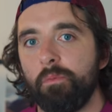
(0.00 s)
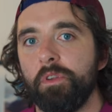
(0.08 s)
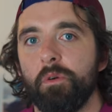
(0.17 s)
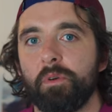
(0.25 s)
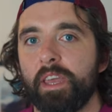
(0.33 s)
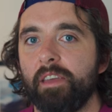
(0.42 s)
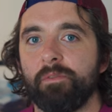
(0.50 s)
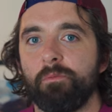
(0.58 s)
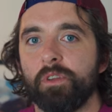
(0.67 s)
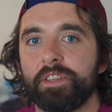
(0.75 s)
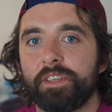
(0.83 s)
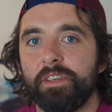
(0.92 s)
you know,
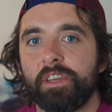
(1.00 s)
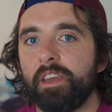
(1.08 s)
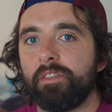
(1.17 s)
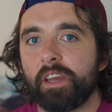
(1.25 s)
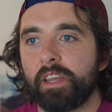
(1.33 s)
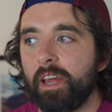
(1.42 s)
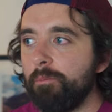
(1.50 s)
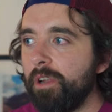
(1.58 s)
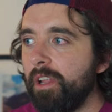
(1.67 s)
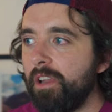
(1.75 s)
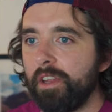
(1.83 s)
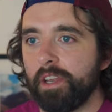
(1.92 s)
once you gave that
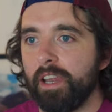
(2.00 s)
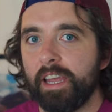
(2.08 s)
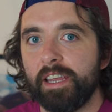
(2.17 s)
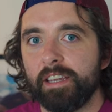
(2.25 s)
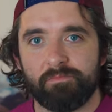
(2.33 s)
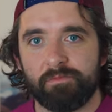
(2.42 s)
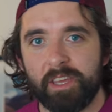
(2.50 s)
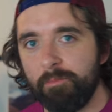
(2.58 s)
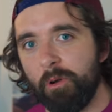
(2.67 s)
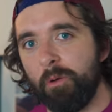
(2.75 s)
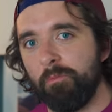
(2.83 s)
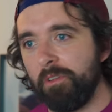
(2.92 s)
camera a lot of light,
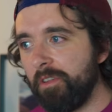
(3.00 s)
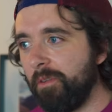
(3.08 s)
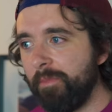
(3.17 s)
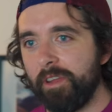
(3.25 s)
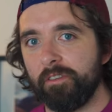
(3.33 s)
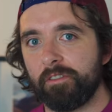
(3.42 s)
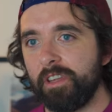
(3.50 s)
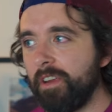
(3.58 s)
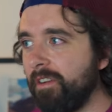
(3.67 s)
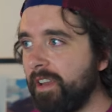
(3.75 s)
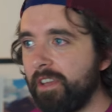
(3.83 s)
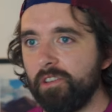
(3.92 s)
keep up with all my other
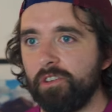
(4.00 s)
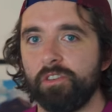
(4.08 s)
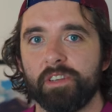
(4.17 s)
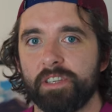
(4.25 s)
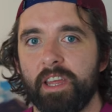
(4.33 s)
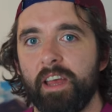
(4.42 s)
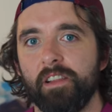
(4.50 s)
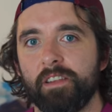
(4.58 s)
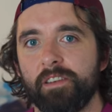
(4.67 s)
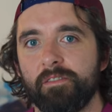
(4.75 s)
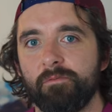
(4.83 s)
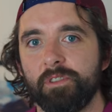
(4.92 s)
gear, like you couldn't tell
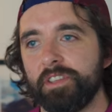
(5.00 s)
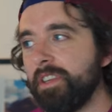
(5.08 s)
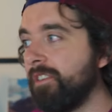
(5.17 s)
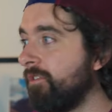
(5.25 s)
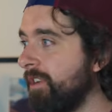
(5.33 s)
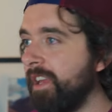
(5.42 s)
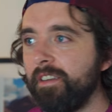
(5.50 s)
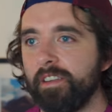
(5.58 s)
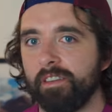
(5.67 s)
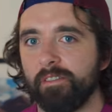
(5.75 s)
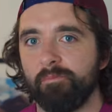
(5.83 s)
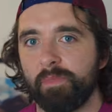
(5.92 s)
it. Once I'd graded
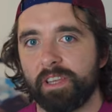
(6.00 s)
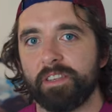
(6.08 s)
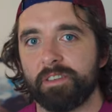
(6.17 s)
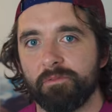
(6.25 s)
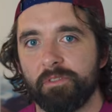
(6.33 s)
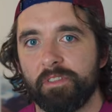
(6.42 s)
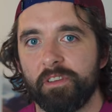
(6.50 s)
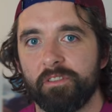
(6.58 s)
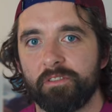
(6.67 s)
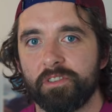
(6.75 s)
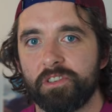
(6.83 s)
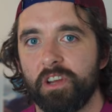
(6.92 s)
it and mixed it with the
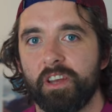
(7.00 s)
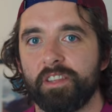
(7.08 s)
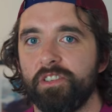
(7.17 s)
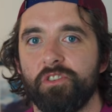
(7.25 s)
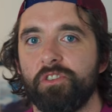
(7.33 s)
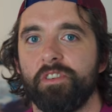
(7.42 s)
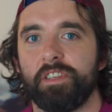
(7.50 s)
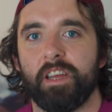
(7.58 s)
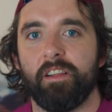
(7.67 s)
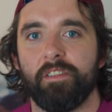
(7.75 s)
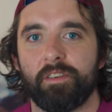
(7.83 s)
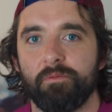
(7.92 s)
other shots, you couldn't
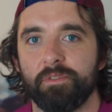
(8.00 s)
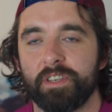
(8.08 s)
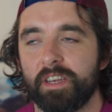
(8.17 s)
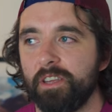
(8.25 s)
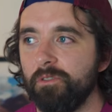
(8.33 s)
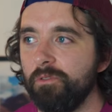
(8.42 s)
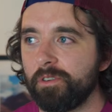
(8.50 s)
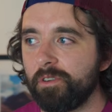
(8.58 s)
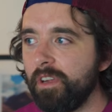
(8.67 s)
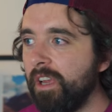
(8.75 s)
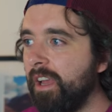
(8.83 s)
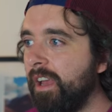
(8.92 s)
tell that it was any older.